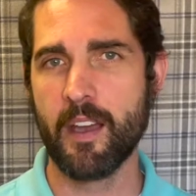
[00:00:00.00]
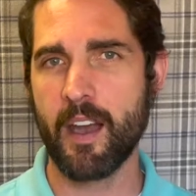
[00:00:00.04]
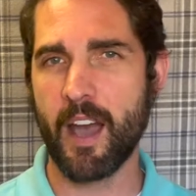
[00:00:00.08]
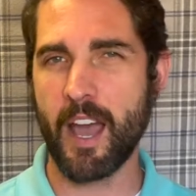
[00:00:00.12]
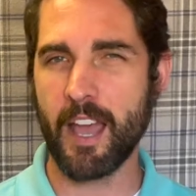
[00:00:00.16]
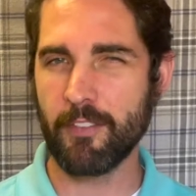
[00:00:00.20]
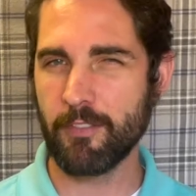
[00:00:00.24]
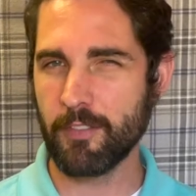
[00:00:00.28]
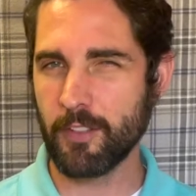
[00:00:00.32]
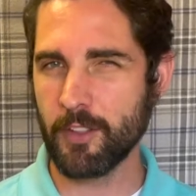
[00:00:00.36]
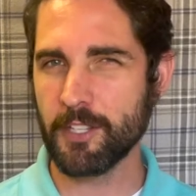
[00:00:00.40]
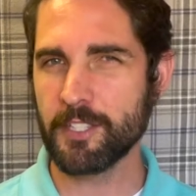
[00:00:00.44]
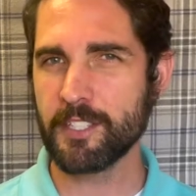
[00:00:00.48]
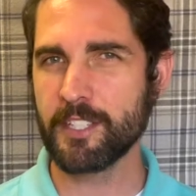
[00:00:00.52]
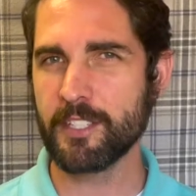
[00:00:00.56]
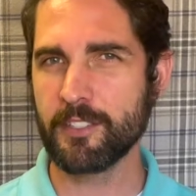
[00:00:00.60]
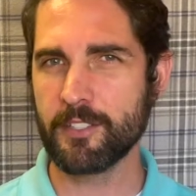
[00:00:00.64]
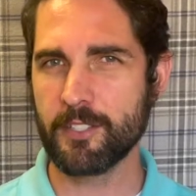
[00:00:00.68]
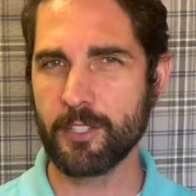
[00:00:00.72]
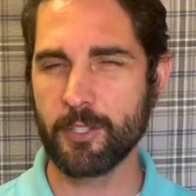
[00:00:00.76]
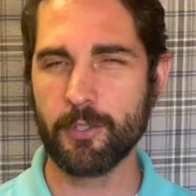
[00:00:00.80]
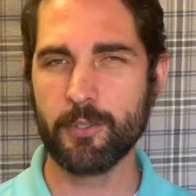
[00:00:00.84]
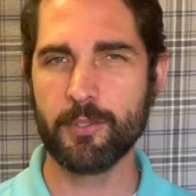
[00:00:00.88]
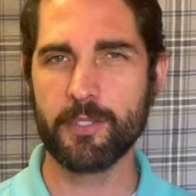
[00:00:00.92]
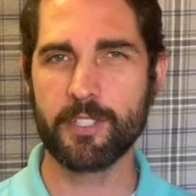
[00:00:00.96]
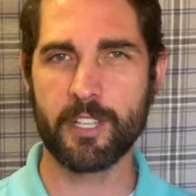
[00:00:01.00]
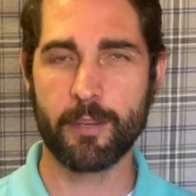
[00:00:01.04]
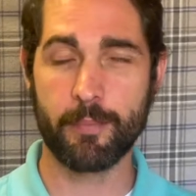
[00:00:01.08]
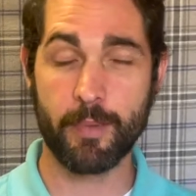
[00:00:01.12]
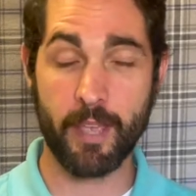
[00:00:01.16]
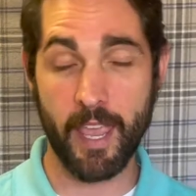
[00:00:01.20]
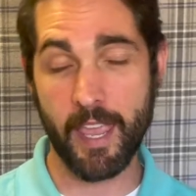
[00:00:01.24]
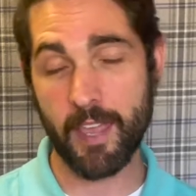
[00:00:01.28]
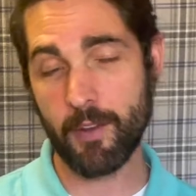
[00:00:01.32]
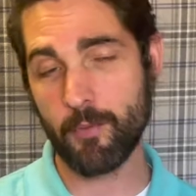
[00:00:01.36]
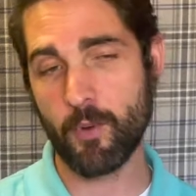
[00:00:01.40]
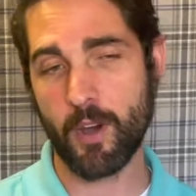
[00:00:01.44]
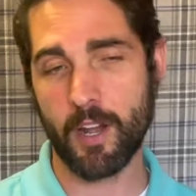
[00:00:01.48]
I've listened to some
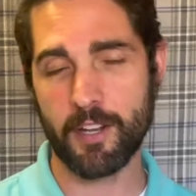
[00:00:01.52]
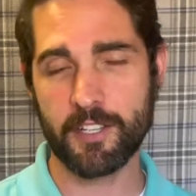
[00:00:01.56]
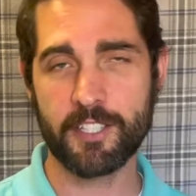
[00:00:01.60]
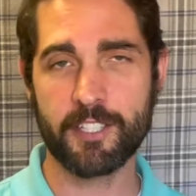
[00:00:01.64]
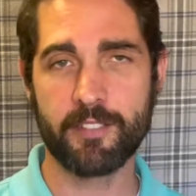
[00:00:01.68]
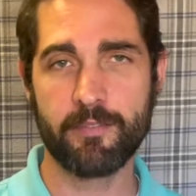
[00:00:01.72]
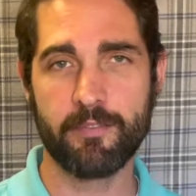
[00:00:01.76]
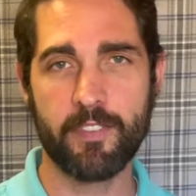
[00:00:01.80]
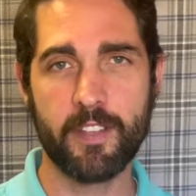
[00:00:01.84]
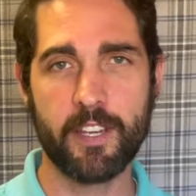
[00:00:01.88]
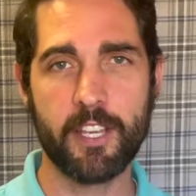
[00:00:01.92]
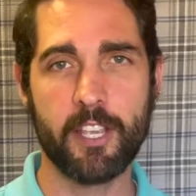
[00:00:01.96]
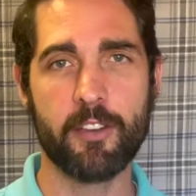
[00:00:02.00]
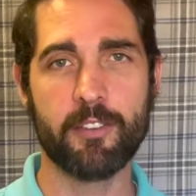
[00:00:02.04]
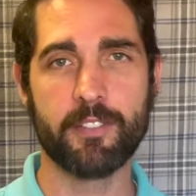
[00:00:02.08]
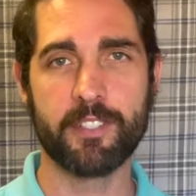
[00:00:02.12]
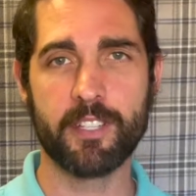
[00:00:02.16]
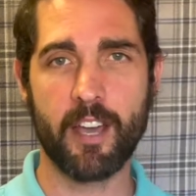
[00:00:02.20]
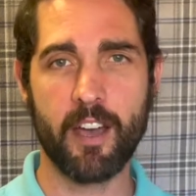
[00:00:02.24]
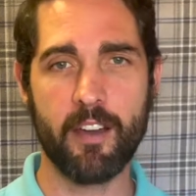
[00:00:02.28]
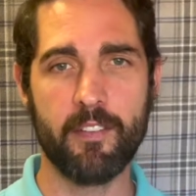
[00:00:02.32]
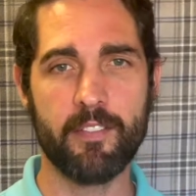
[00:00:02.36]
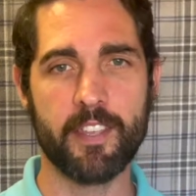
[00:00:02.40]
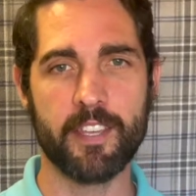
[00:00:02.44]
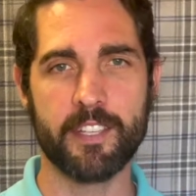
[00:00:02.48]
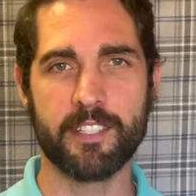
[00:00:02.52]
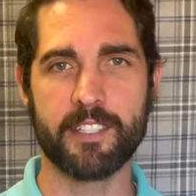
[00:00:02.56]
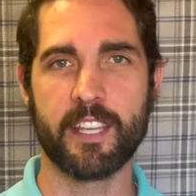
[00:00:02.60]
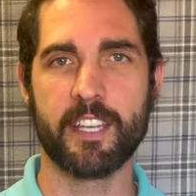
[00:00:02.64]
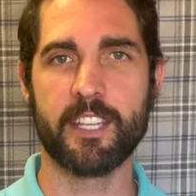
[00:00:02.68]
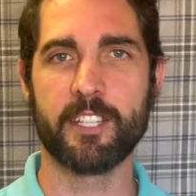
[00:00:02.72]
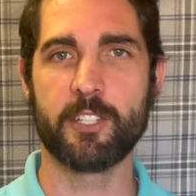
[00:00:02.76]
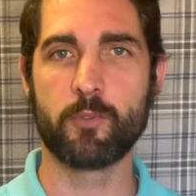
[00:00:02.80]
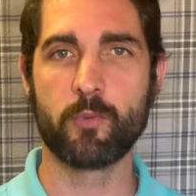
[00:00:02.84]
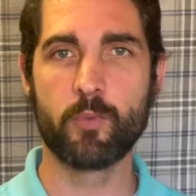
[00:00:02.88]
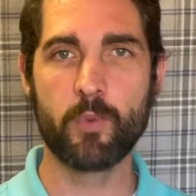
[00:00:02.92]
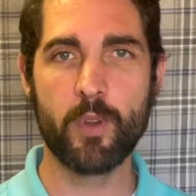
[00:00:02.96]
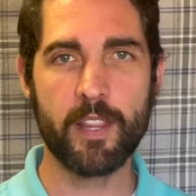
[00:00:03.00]
and watched some videos of this, and
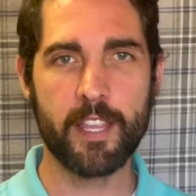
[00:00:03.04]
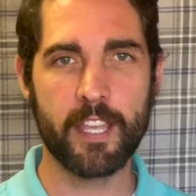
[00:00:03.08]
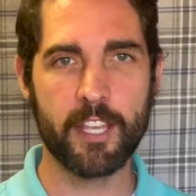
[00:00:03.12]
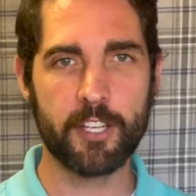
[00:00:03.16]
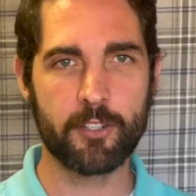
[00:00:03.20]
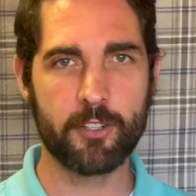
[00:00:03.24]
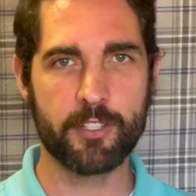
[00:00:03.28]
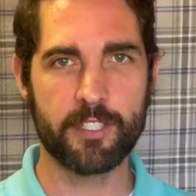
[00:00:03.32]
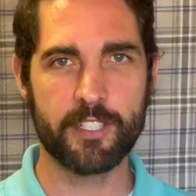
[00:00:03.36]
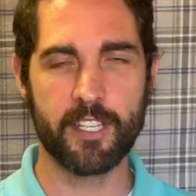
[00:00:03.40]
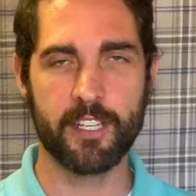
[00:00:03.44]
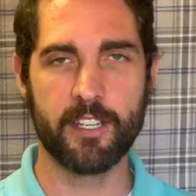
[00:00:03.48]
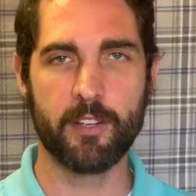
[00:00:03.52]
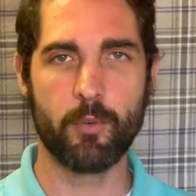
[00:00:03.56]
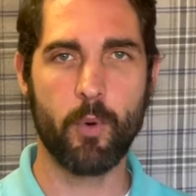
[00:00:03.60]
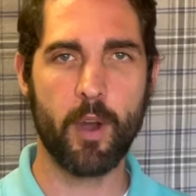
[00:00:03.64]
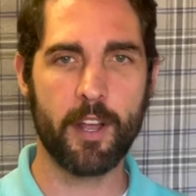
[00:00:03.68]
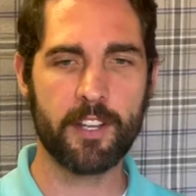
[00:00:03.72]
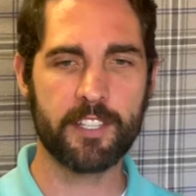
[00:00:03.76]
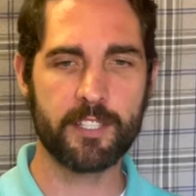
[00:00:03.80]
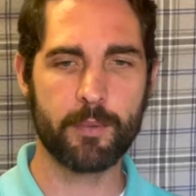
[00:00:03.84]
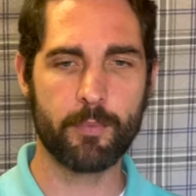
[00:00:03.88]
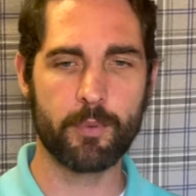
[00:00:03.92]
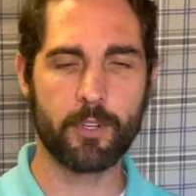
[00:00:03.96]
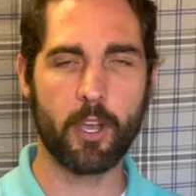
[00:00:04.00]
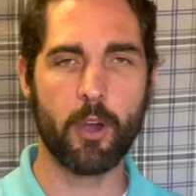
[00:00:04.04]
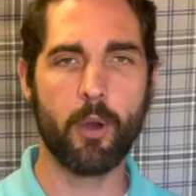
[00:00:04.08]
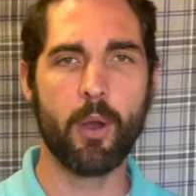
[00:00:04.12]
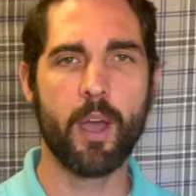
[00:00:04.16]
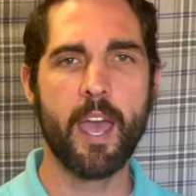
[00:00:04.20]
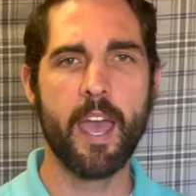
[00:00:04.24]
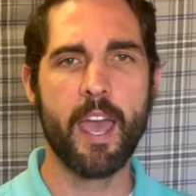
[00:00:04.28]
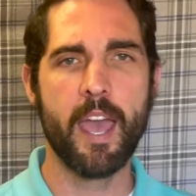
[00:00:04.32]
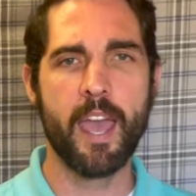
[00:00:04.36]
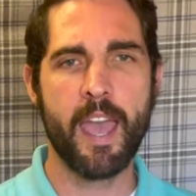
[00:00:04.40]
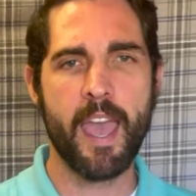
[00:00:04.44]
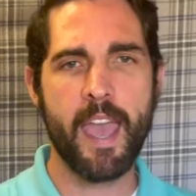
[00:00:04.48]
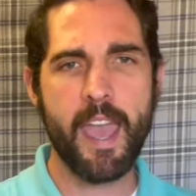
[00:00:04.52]
it's really interesting to watch someone go,
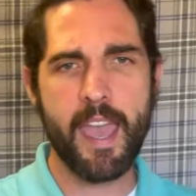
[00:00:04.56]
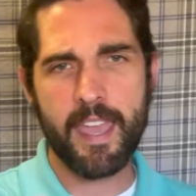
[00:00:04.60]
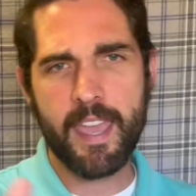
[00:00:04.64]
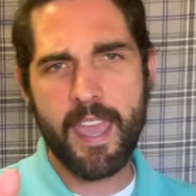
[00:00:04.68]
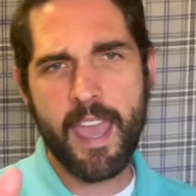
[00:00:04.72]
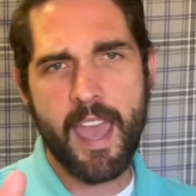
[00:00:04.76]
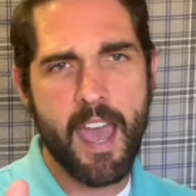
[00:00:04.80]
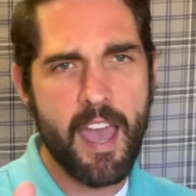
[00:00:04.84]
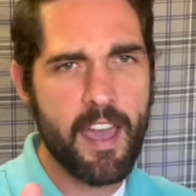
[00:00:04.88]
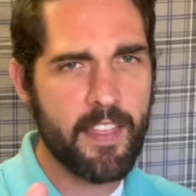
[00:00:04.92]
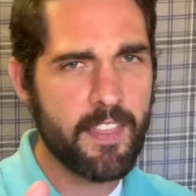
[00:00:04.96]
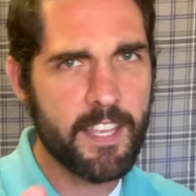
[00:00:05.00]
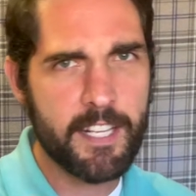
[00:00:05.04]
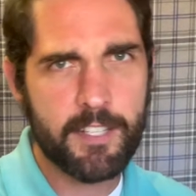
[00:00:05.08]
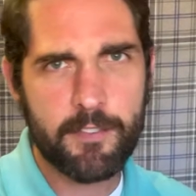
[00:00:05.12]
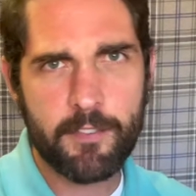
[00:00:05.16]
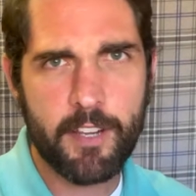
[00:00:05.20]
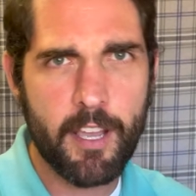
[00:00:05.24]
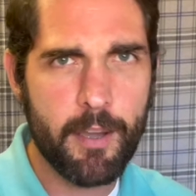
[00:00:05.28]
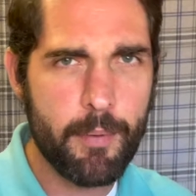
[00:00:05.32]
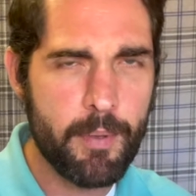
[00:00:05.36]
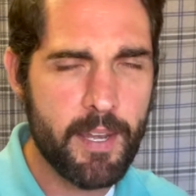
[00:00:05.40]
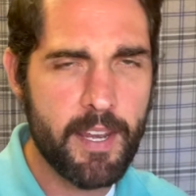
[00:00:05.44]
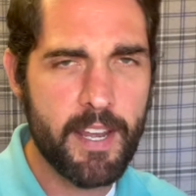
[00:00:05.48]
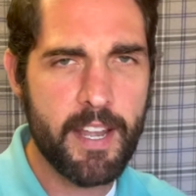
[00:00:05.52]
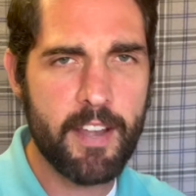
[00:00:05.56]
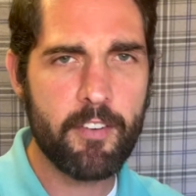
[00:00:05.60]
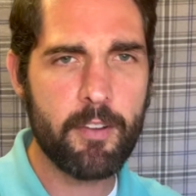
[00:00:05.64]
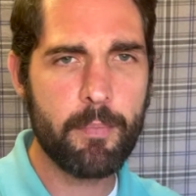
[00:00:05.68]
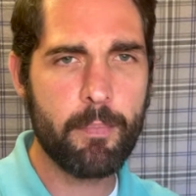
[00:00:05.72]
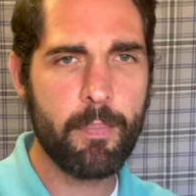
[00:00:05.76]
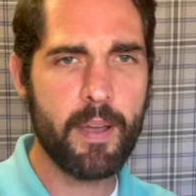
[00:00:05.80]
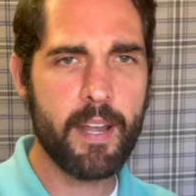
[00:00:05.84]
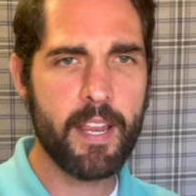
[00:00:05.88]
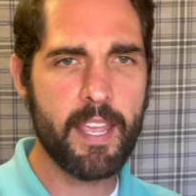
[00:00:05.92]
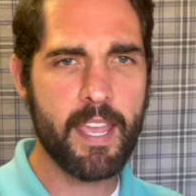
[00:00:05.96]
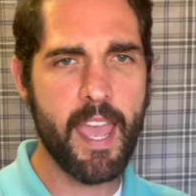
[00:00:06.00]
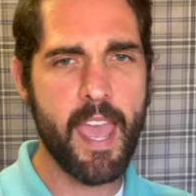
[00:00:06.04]
hey, yeah, thanks for coming in,
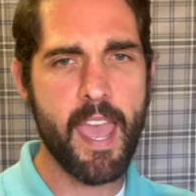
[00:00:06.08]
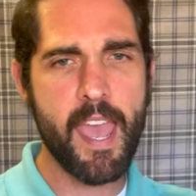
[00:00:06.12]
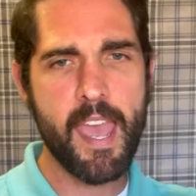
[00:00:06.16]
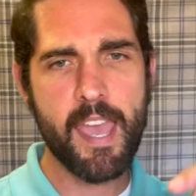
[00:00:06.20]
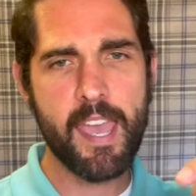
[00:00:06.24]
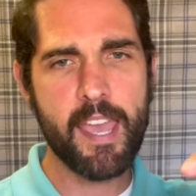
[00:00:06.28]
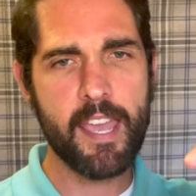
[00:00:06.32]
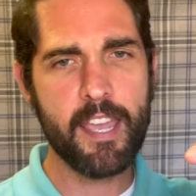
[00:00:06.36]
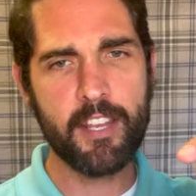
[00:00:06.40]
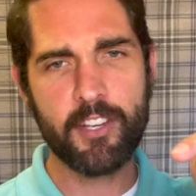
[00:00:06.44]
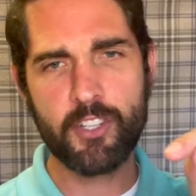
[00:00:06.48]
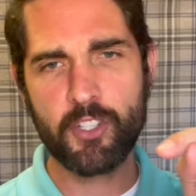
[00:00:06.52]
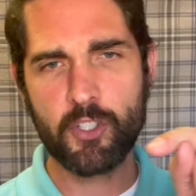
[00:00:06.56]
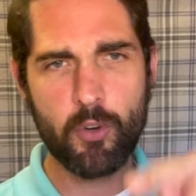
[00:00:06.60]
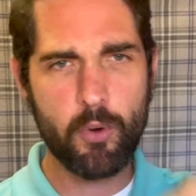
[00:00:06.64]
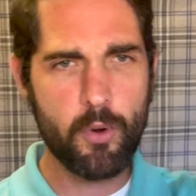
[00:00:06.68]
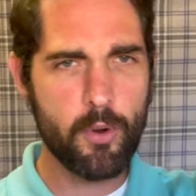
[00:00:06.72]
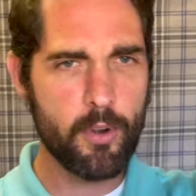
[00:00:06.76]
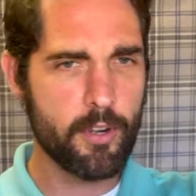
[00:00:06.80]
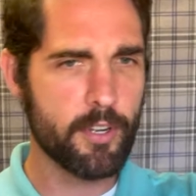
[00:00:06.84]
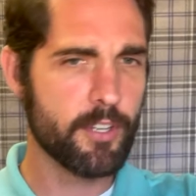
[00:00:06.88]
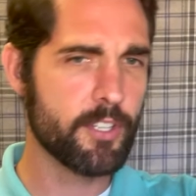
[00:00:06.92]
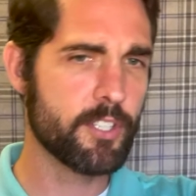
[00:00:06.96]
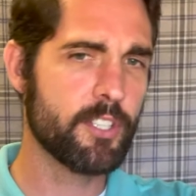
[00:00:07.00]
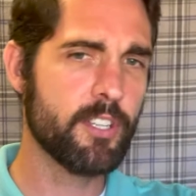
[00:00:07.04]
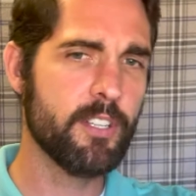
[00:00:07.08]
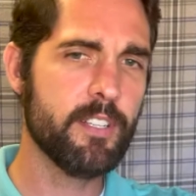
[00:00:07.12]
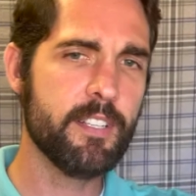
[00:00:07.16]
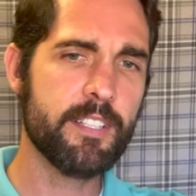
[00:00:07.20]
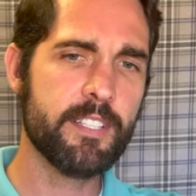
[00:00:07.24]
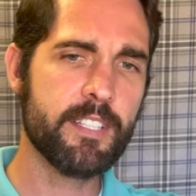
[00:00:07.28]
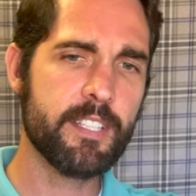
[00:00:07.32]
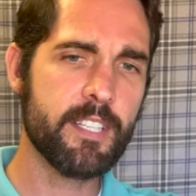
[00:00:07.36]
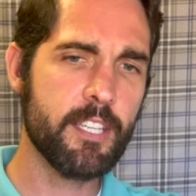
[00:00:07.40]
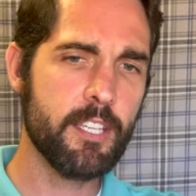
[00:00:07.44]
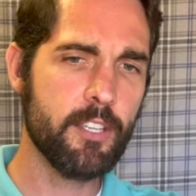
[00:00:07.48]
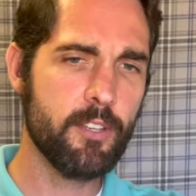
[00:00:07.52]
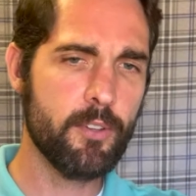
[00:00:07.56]
everybody. Hey, George, good to
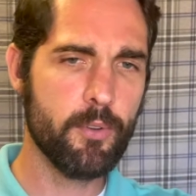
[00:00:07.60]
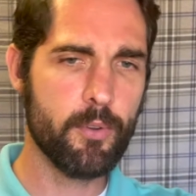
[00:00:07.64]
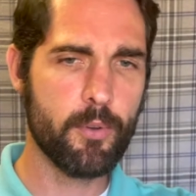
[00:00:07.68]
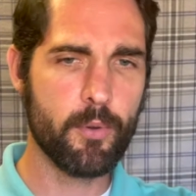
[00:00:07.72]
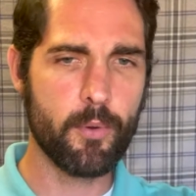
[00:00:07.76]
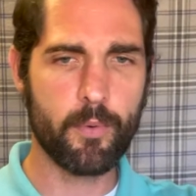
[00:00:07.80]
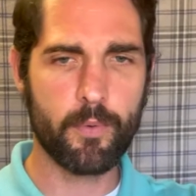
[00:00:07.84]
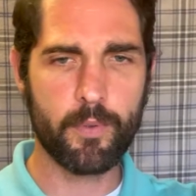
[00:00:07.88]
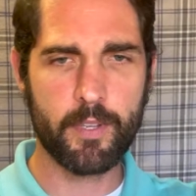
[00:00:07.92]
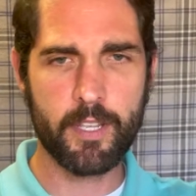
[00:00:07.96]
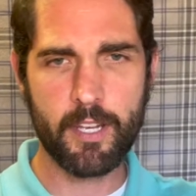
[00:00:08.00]
see you.